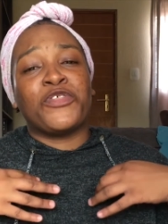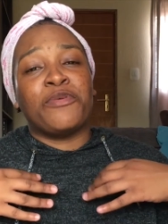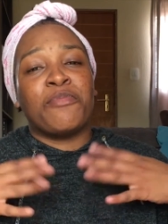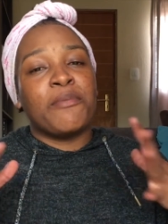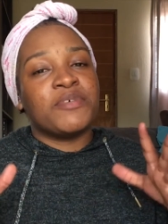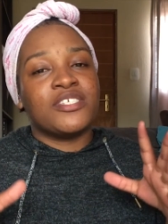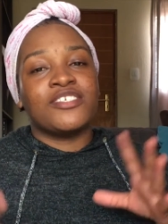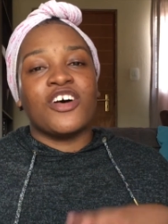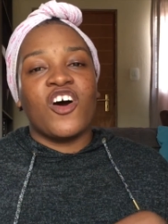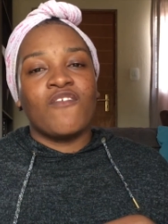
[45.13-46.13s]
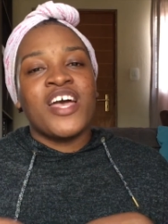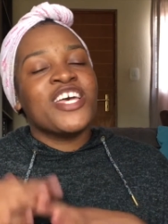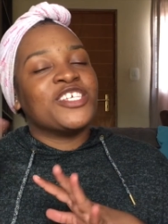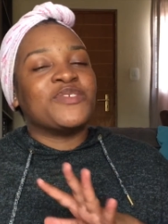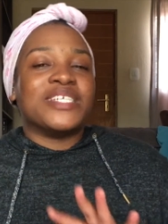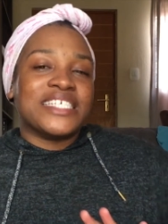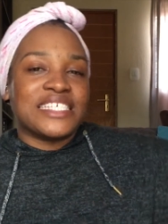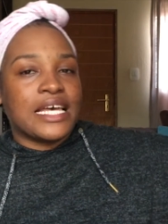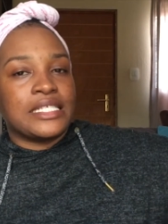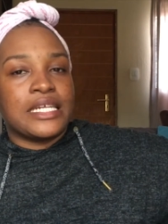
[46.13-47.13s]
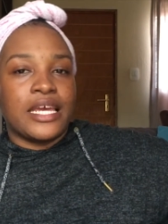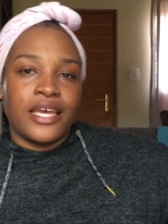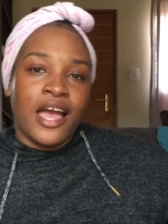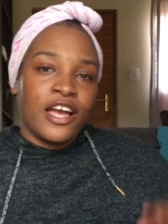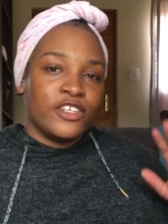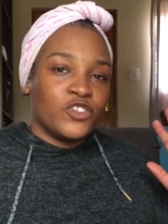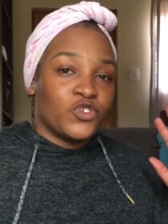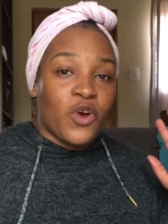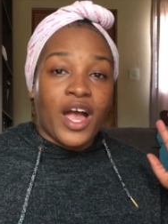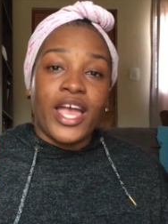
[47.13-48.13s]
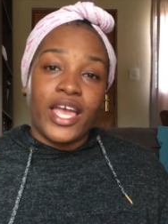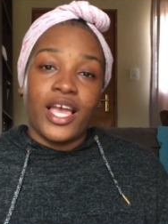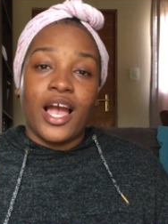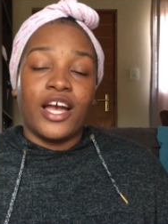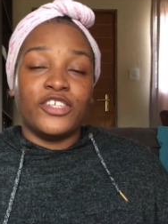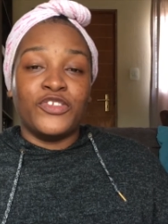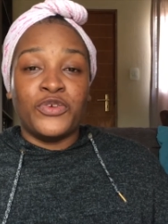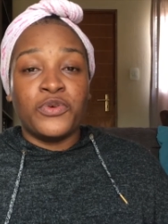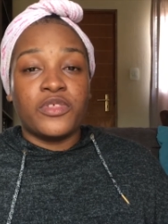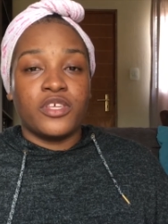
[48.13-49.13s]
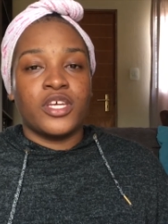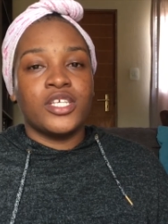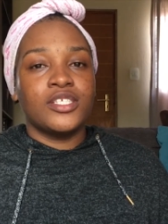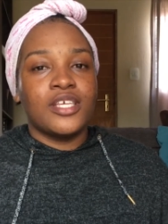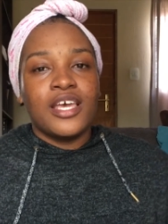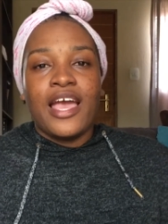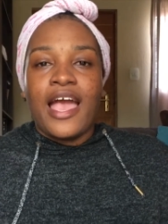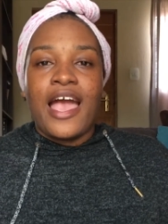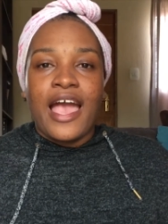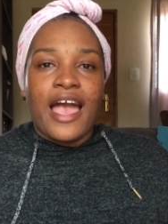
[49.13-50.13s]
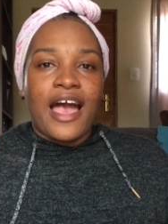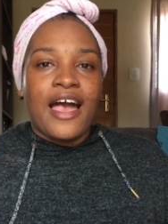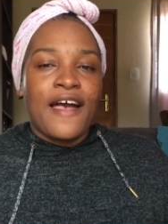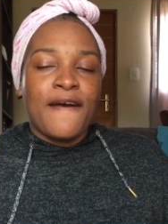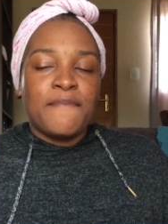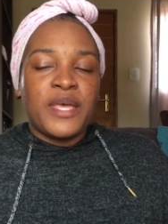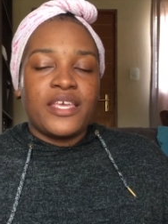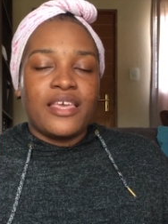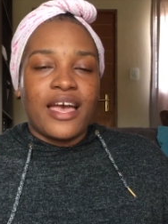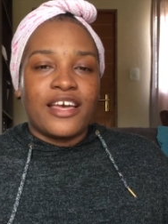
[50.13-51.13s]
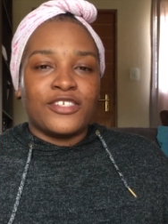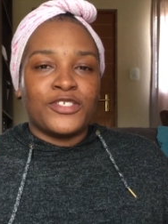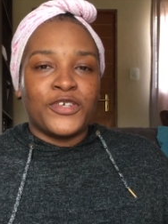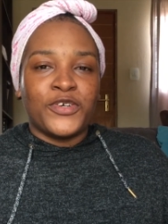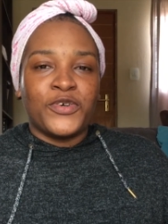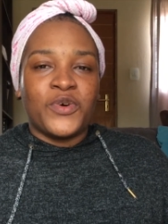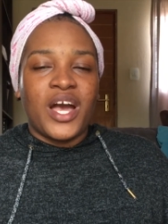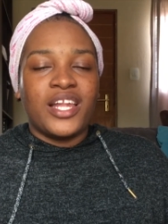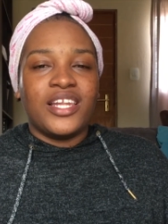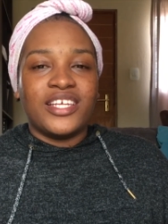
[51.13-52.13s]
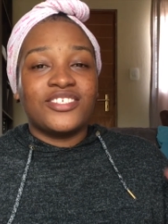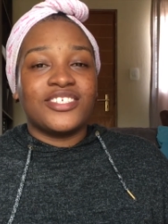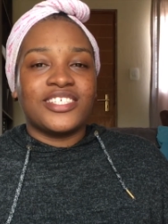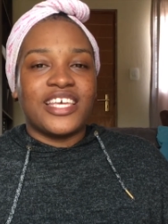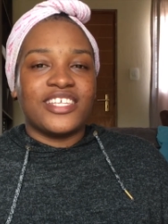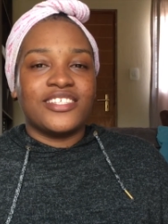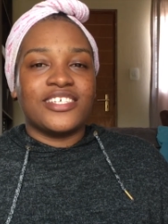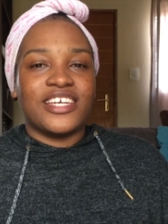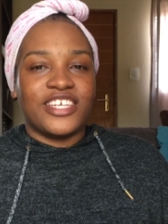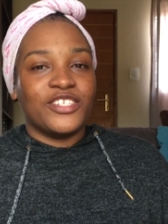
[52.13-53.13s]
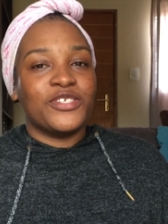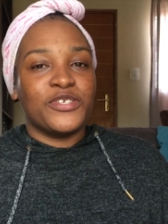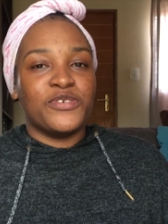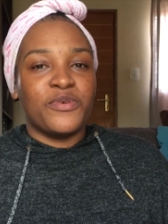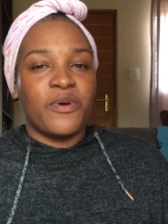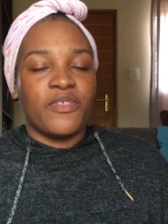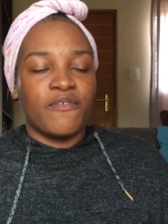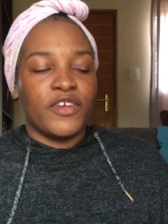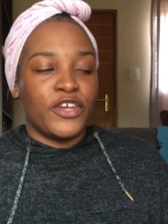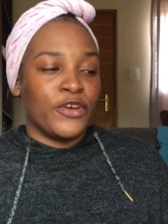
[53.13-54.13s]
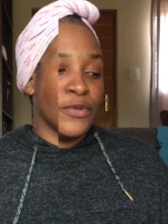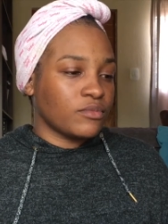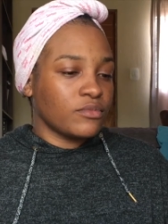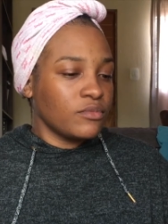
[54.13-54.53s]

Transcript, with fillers: for the purposes of sweater saturday trying new things. Um, yeah, so let's just get into the video.